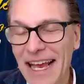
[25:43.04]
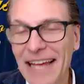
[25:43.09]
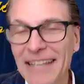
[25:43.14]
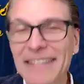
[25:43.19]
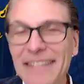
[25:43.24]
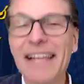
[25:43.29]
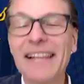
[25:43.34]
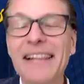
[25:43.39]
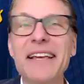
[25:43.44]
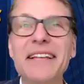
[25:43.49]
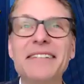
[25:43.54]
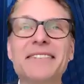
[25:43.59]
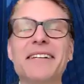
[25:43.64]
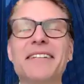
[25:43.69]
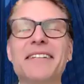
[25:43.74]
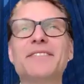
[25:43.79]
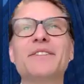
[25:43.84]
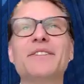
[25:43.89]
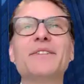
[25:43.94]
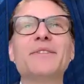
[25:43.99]
And that leads
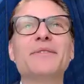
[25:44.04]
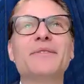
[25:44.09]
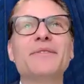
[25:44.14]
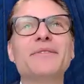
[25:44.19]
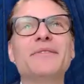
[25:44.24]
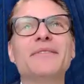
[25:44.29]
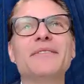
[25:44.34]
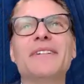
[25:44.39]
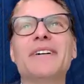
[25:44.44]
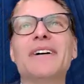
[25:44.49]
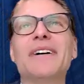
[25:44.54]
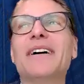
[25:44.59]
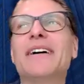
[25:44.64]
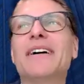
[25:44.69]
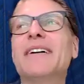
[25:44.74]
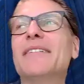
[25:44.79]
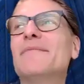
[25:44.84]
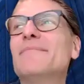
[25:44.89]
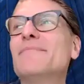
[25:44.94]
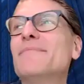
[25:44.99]
us
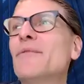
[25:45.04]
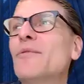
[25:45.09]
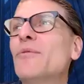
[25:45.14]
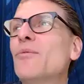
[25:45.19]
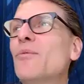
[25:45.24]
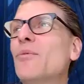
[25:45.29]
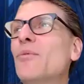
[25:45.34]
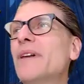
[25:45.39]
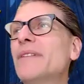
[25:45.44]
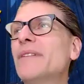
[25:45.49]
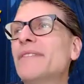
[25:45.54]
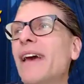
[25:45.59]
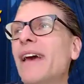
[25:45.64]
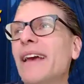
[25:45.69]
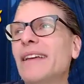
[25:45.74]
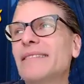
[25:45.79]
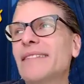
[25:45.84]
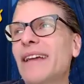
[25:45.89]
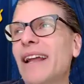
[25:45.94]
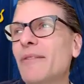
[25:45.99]
to one
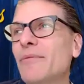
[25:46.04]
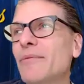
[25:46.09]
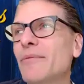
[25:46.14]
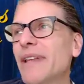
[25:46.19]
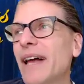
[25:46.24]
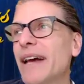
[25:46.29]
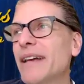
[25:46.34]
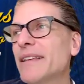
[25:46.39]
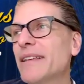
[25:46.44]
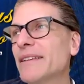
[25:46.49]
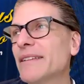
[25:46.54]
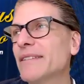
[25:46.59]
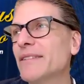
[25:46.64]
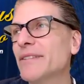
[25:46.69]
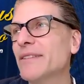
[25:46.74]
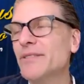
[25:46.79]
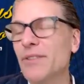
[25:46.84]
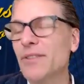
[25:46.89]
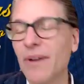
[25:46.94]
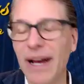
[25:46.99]
thing that I would like
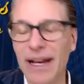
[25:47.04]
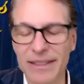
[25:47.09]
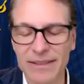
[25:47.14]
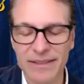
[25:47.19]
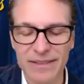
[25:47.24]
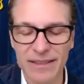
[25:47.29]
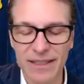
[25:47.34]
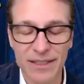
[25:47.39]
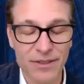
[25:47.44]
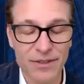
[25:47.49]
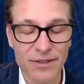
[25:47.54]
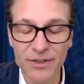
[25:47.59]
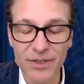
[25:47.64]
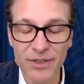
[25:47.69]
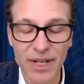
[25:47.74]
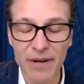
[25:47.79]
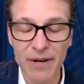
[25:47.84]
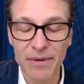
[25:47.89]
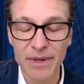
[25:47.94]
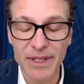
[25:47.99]
you to ask to
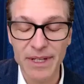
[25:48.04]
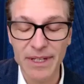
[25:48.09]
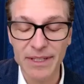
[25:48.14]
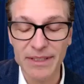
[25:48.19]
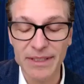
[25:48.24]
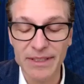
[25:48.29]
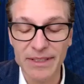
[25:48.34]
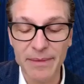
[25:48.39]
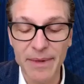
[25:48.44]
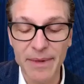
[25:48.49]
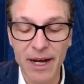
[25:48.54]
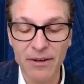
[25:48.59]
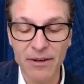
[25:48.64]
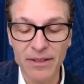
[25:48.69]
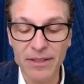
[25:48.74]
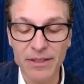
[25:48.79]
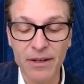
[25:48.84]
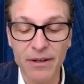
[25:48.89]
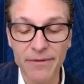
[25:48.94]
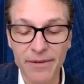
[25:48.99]
share with us is
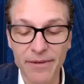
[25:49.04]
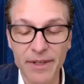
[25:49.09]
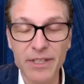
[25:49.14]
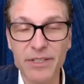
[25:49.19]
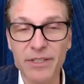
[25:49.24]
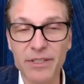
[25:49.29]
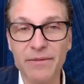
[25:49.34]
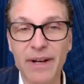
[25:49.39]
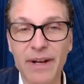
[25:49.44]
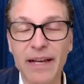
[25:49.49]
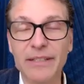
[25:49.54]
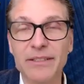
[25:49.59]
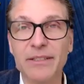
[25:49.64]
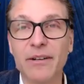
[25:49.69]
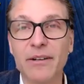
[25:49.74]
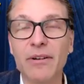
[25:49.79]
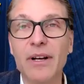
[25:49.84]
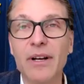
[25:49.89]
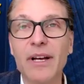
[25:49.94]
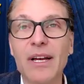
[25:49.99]
about your vision, right?
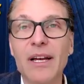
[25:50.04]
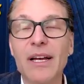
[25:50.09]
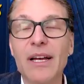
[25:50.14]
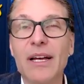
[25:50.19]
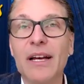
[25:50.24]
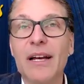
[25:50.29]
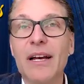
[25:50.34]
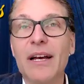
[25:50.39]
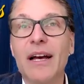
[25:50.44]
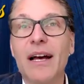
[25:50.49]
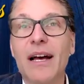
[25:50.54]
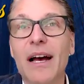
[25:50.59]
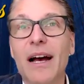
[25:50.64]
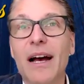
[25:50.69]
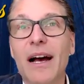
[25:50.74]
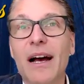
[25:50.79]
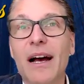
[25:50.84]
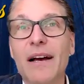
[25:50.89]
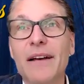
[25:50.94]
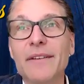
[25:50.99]
So
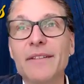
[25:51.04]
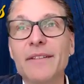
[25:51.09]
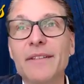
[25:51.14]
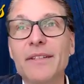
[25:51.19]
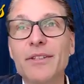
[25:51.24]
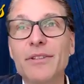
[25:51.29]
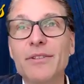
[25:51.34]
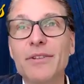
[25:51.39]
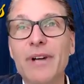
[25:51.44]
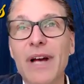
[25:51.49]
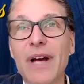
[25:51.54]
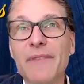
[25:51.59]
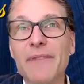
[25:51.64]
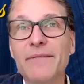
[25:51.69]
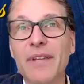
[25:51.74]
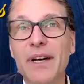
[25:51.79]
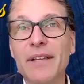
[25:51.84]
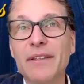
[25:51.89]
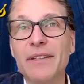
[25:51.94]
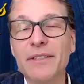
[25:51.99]
you
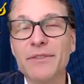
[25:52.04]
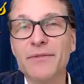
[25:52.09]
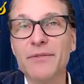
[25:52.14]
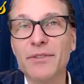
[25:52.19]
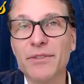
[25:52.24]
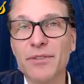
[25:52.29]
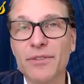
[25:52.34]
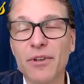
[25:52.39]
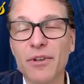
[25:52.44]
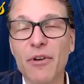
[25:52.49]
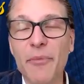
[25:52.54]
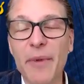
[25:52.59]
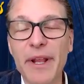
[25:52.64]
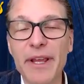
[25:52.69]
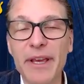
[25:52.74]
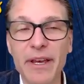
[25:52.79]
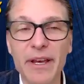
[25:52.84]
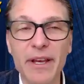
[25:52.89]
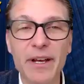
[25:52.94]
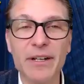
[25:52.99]
have done this for so
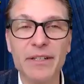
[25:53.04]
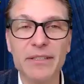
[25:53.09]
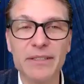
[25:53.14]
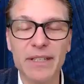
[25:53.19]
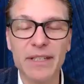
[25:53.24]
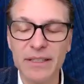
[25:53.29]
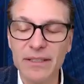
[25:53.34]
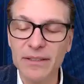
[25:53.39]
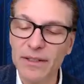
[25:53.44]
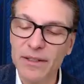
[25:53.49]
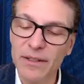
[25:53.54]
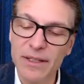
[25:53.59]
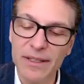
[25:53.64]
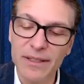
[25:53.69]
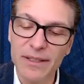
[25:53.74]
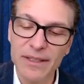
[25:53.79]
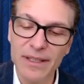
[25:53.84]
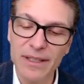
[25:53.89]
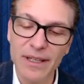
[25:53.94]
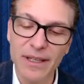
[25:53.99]
many years, and